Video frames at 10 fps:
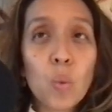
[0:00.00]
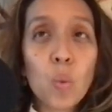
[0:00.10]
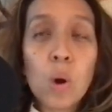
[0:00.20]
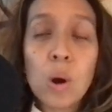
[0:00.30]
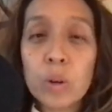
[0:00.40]

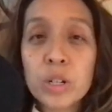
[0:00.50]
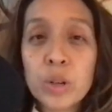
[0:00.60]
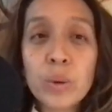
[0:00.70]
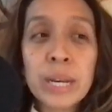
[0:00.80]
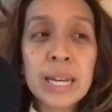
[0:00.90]
what we're
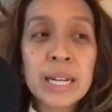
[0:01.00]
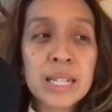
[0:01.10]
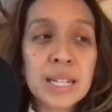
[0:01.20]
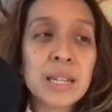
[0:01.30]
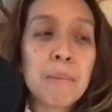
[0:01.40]
doing
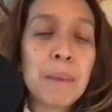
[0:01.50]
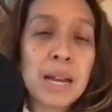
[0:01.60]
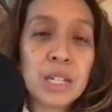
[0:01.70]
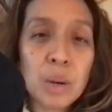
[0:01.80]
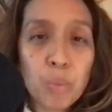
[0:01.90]
doesn't
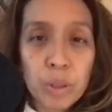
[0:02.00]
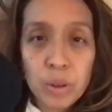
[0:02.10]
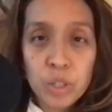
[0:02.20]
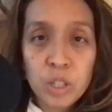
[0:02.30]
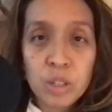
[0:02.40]
match up with
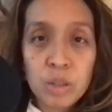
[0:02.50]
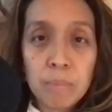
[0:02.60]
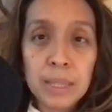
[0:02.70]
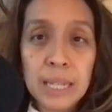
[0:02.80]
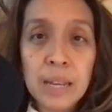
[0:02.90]
those
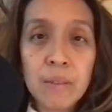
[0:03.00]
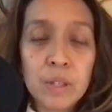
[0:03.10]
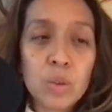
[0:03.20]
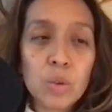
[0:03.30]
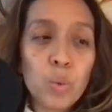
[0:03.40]
beliefs,